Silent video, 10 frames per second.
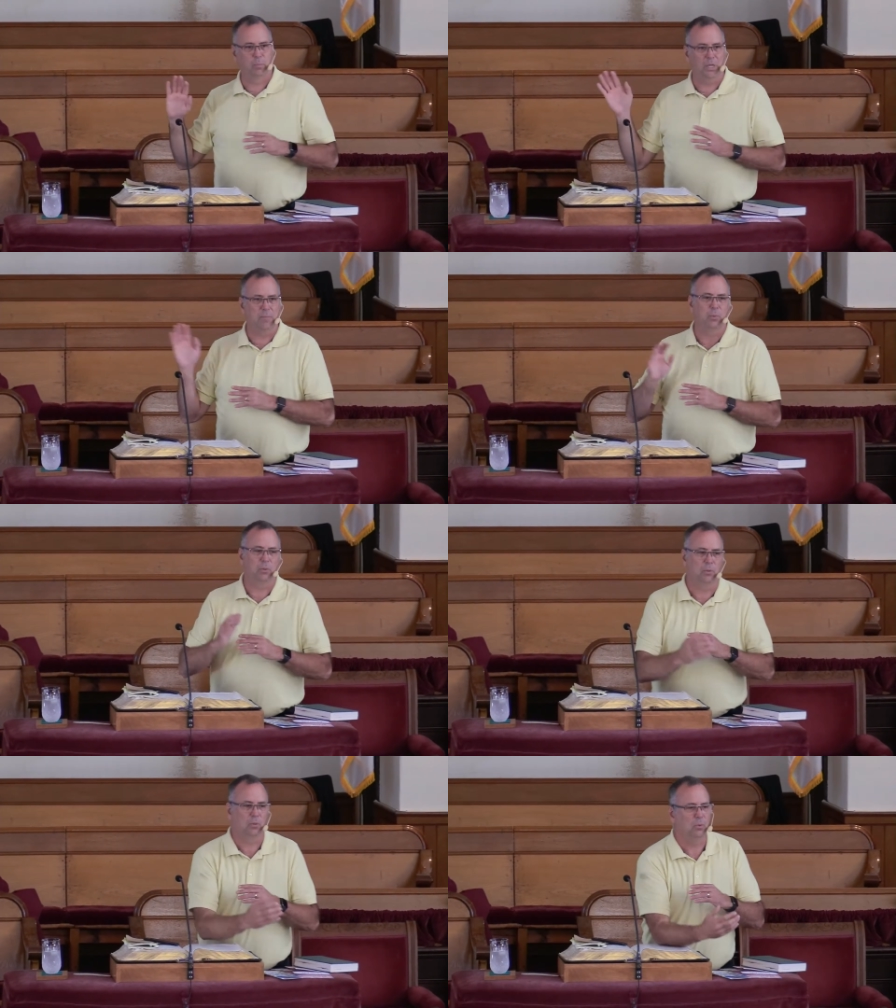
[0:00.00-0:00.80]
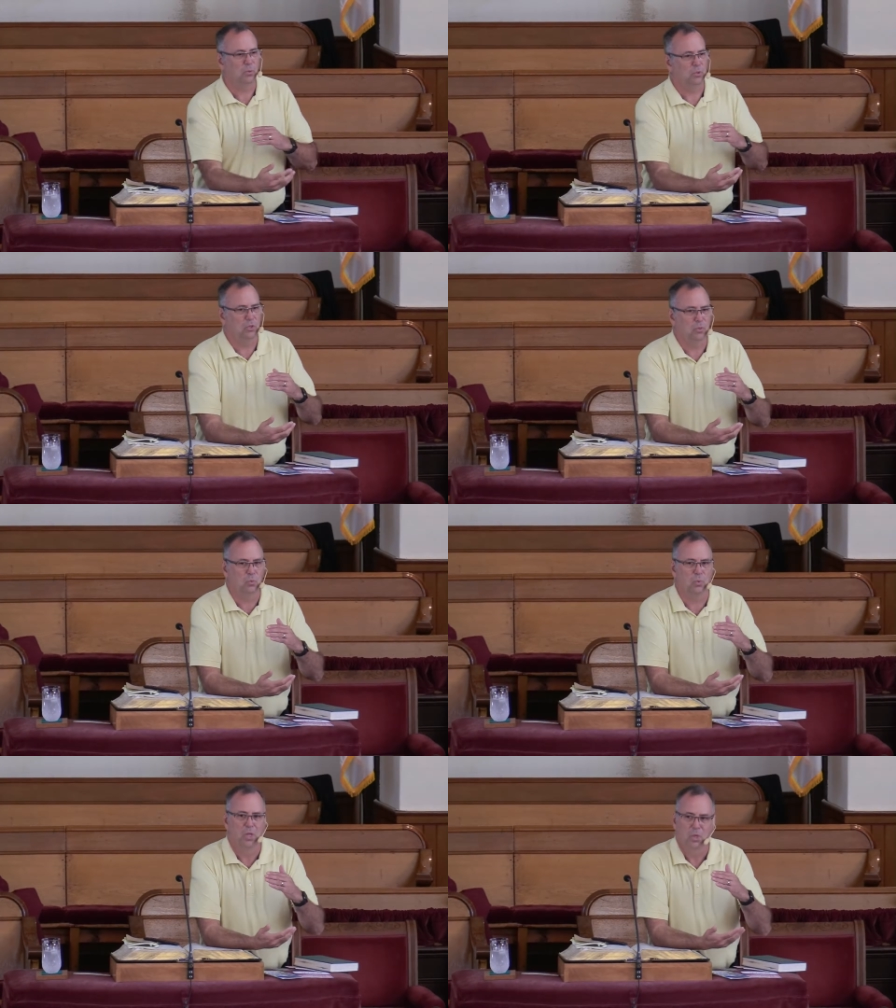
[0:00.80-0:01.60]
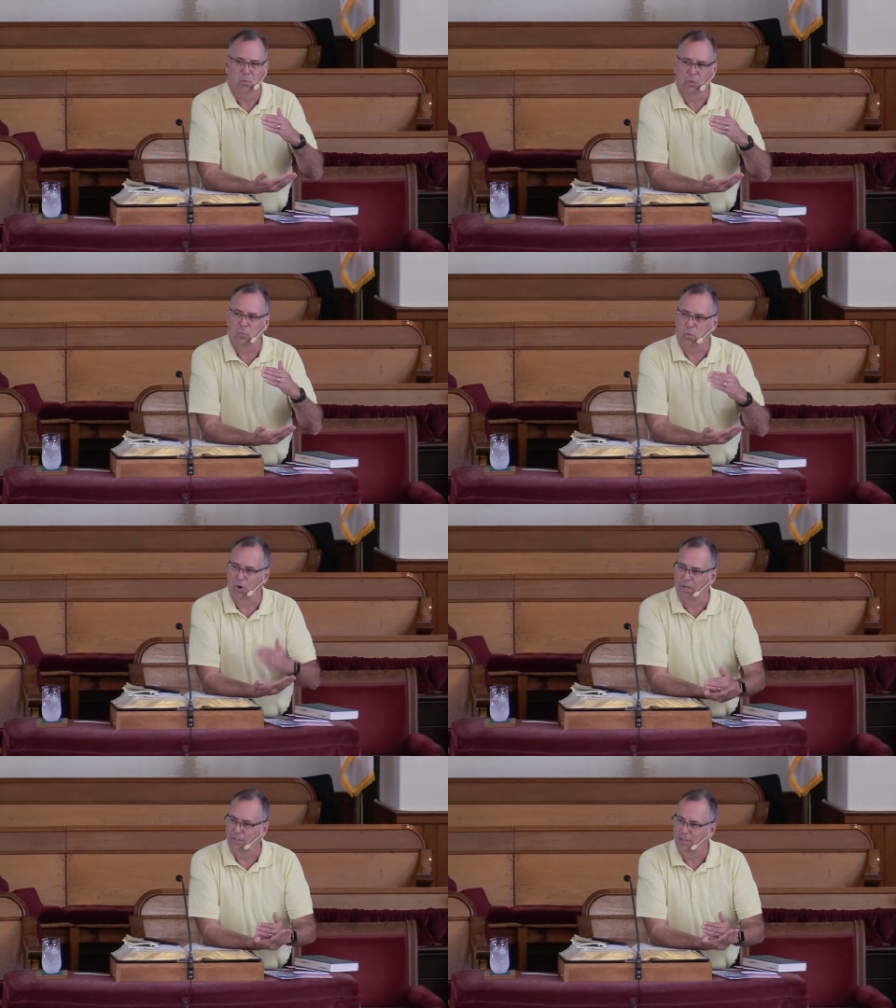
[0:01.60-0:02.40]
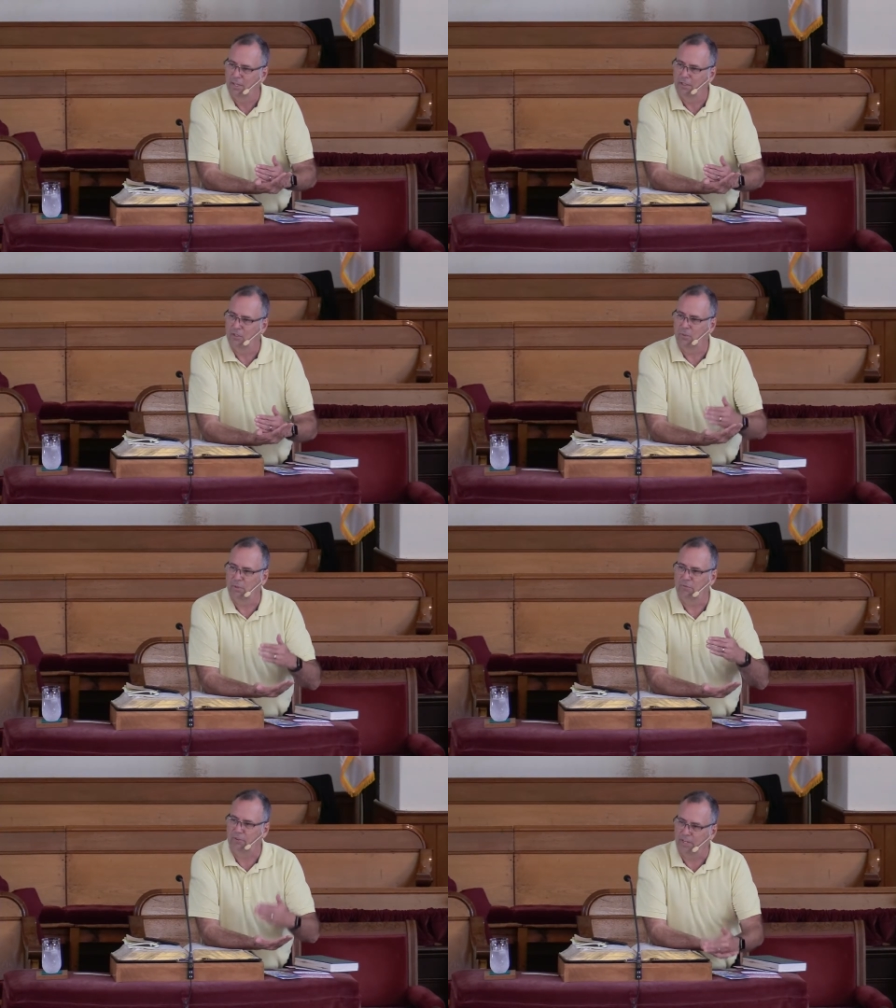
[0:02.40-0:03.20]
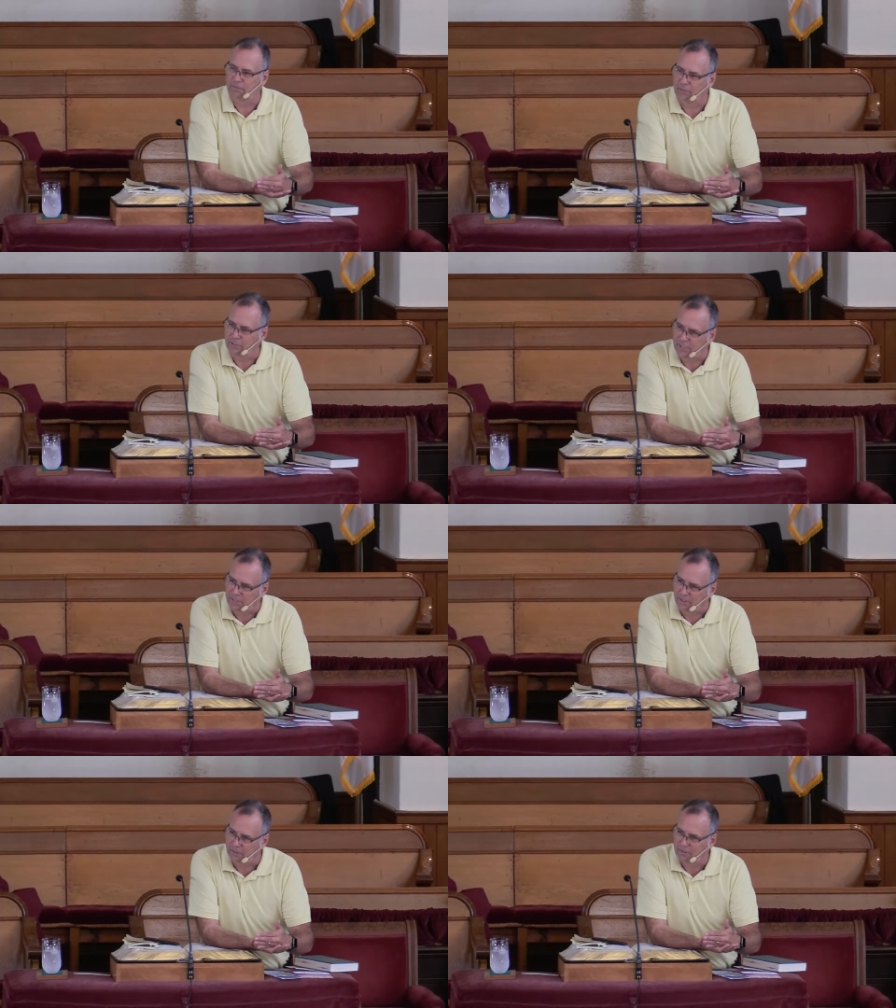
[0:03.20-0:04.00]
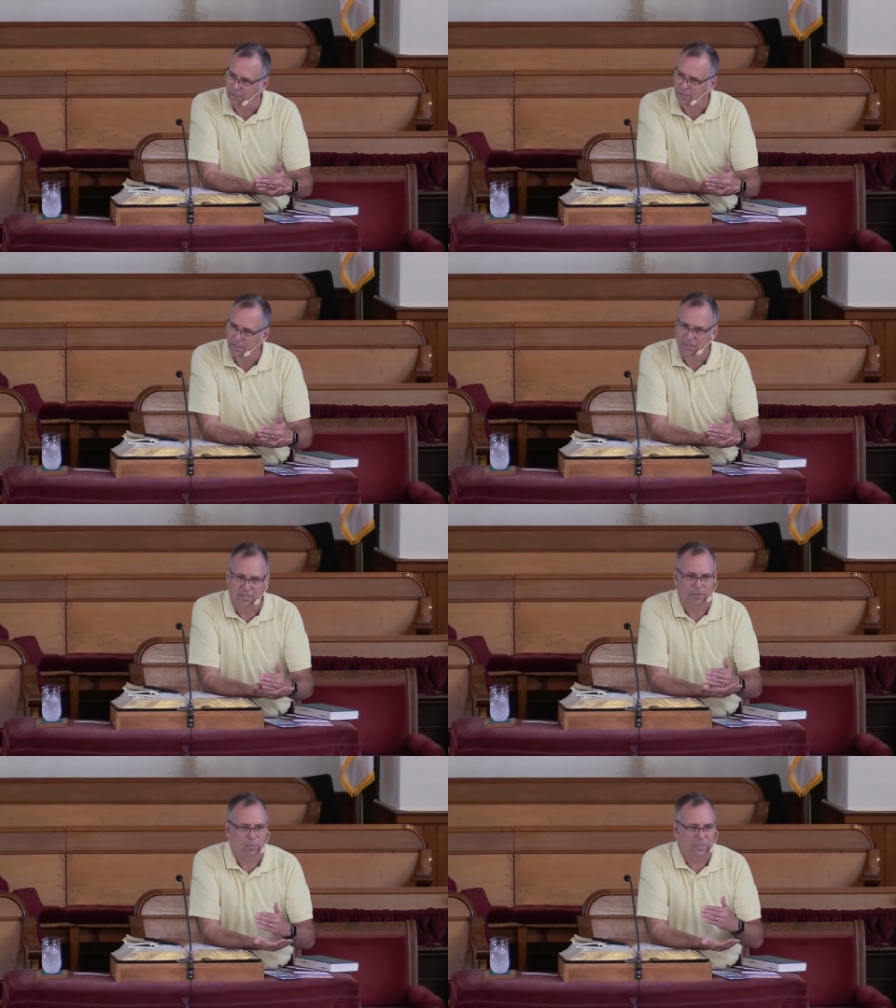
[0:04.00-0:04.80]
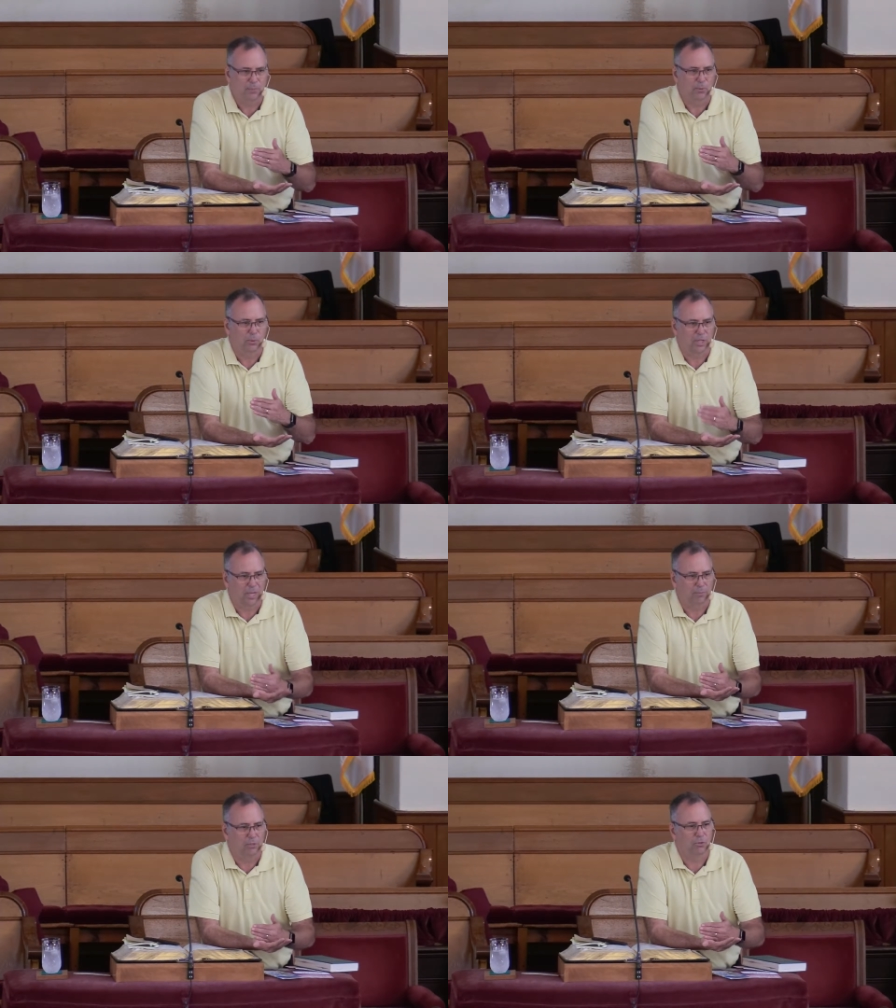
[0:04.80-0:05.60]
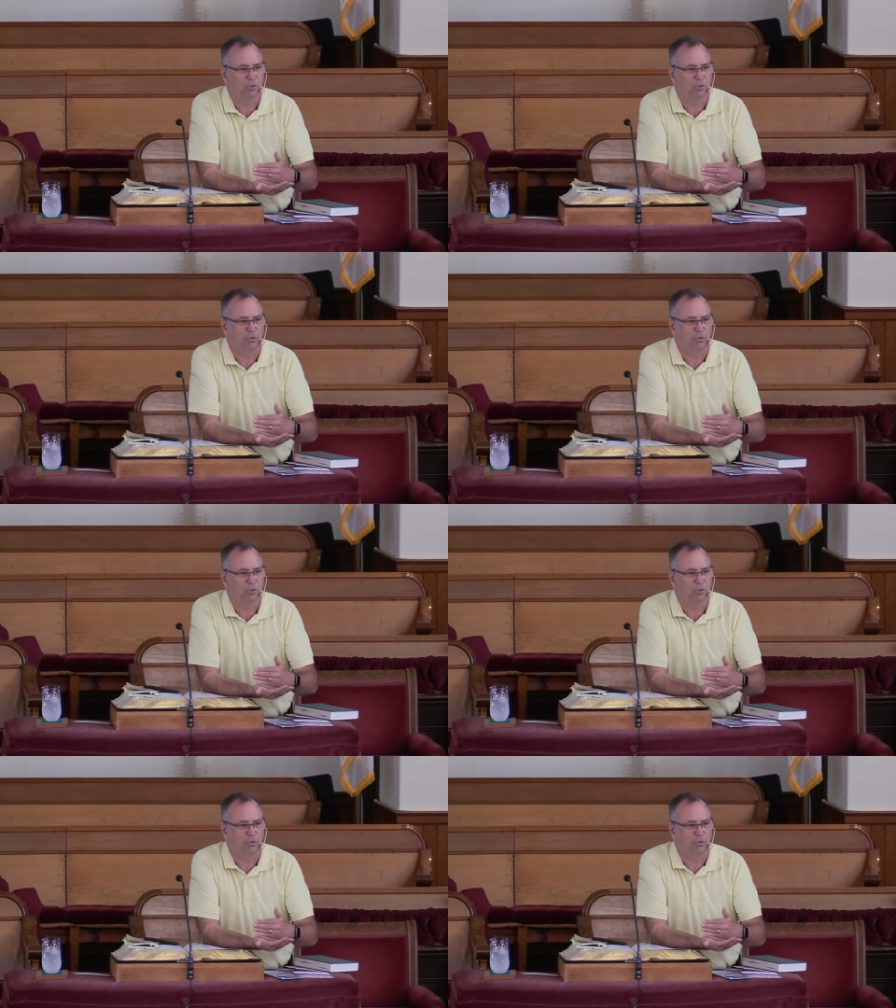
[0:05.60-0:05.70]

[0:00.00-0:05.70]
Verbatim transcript: people who you would want to invite for dinner. They're people who came and